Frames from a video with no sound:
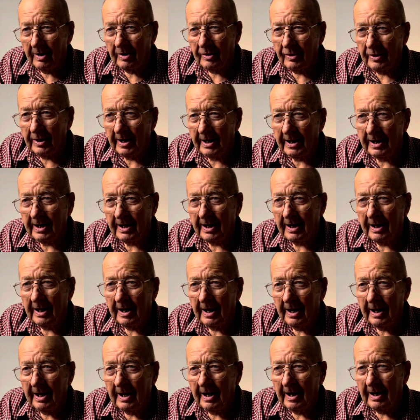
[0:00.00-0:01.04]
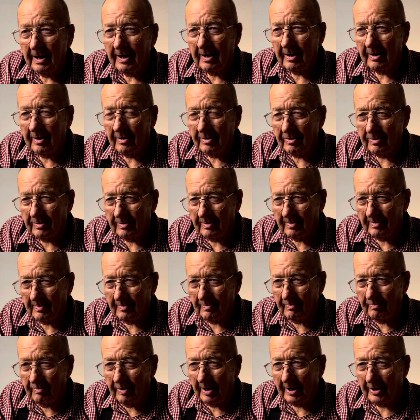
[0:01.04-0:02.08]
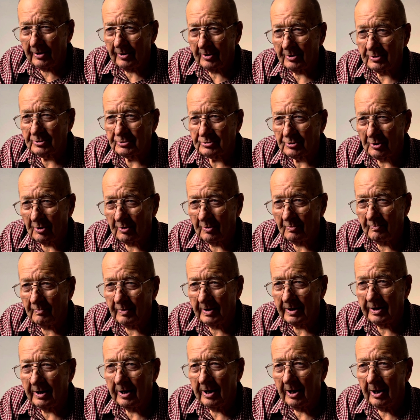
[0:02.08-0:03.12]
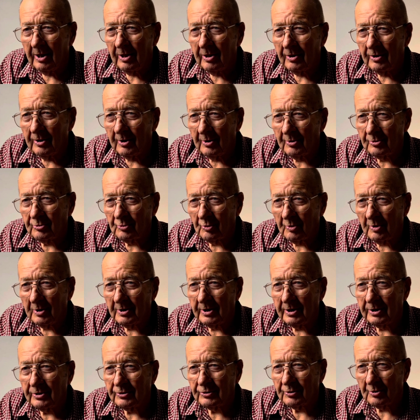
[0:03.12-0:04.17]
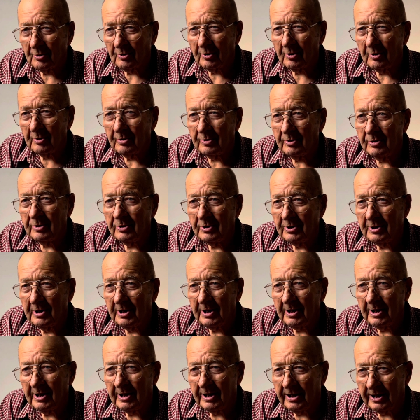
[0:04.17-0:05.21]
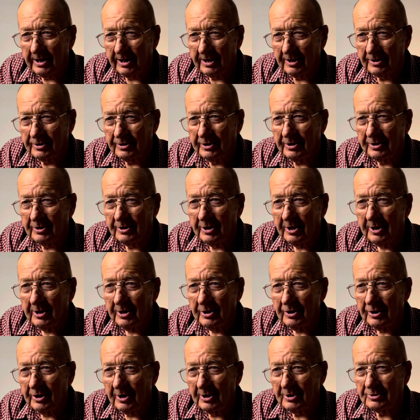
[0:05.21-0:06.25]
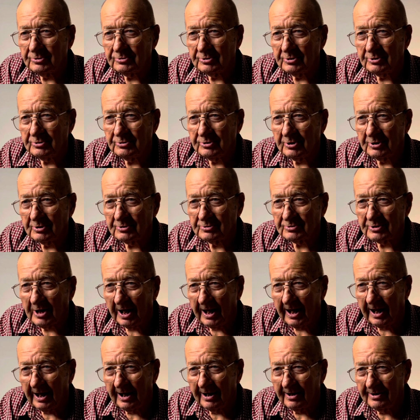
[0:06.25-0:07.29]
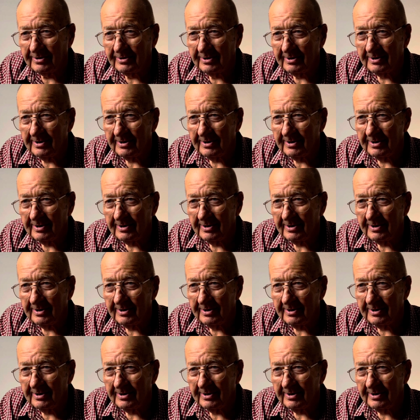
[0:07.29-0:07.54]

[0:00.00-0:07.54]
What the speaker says: the mother showed me the 23rd kid that she just had.